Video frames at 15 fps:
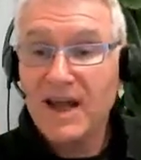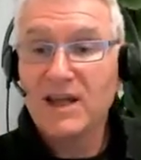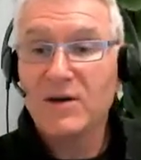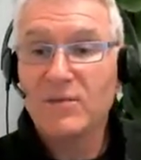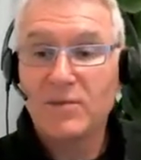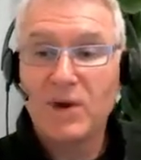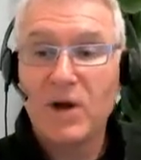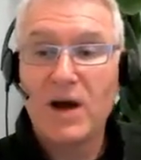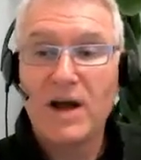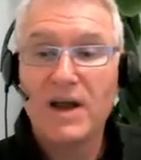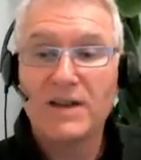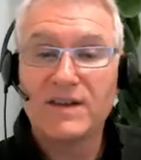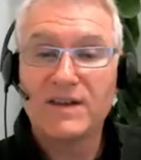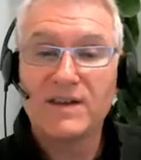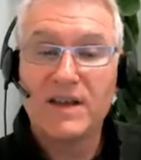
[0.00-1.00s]

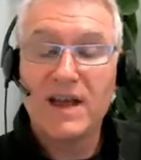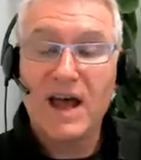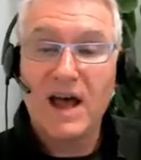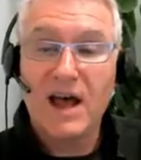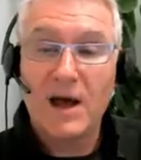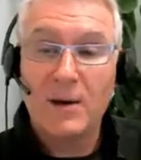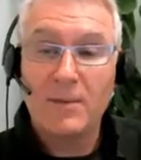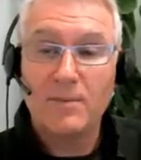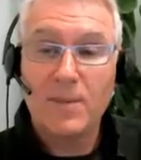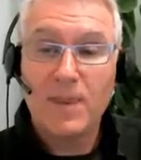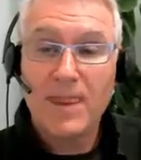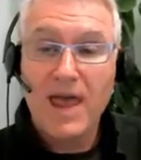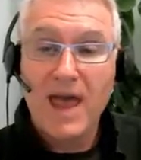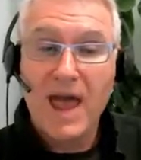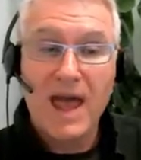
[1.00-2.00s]
compliance
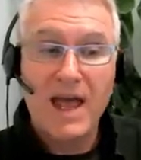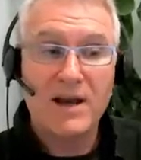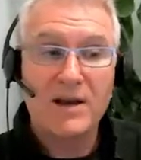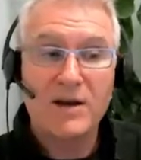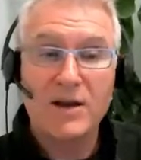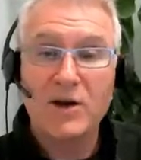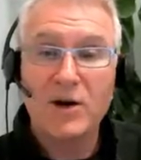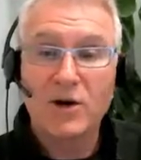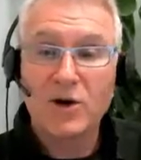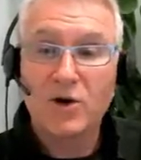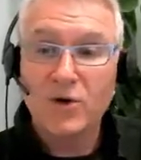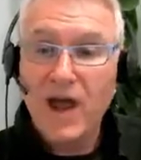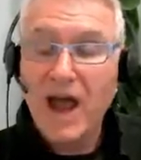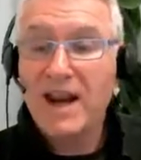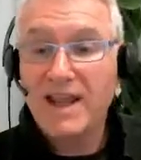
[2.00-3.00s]
and
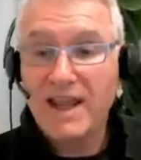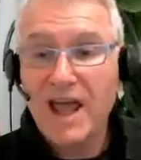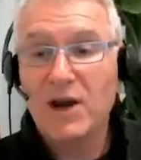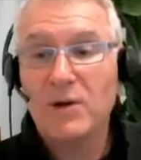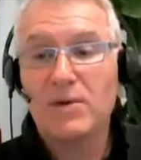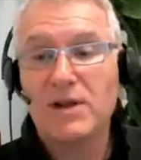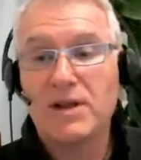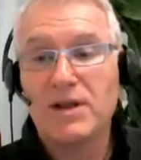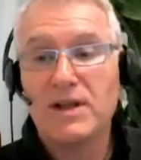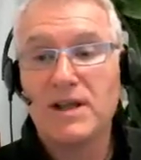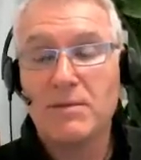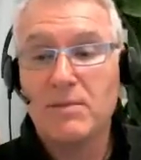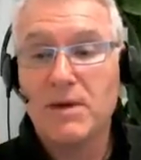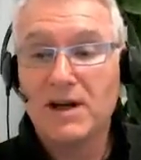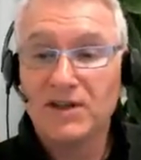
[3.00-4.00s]
create accountability
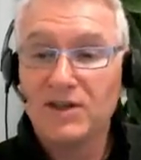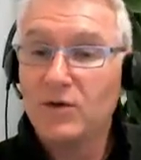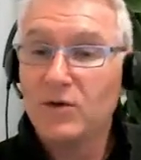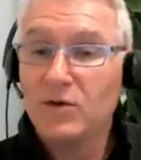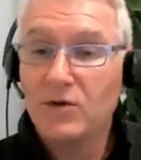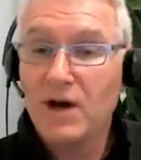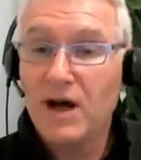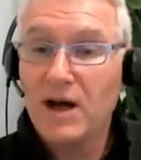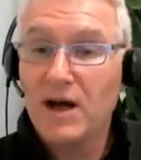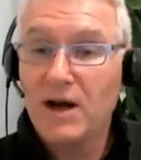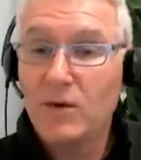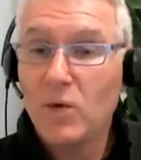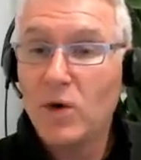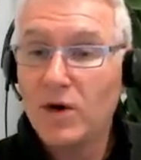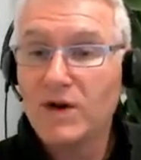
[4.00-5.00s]
amongst your
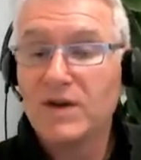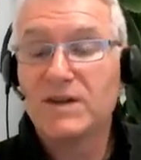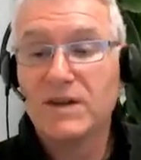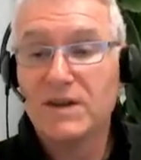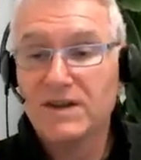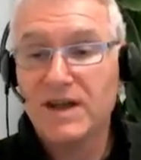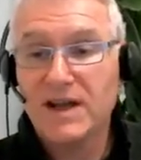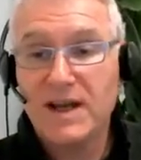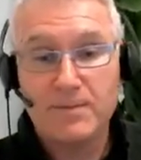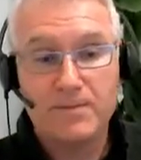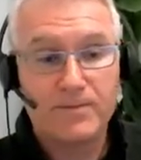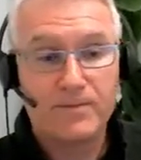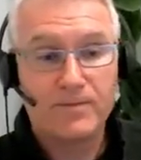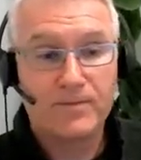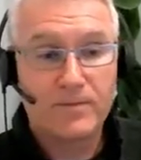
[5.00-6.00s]
workers and your team.
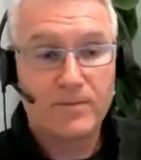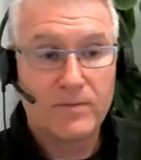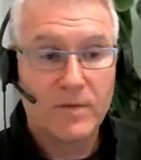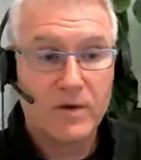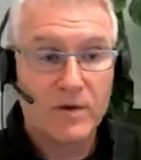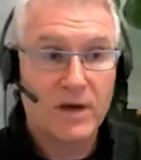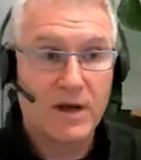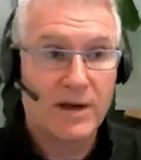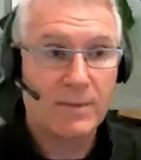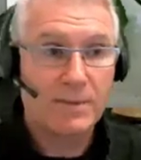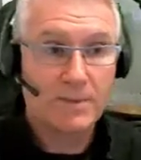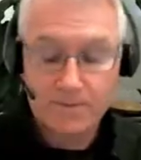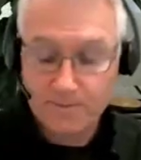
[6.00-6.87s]
Okay.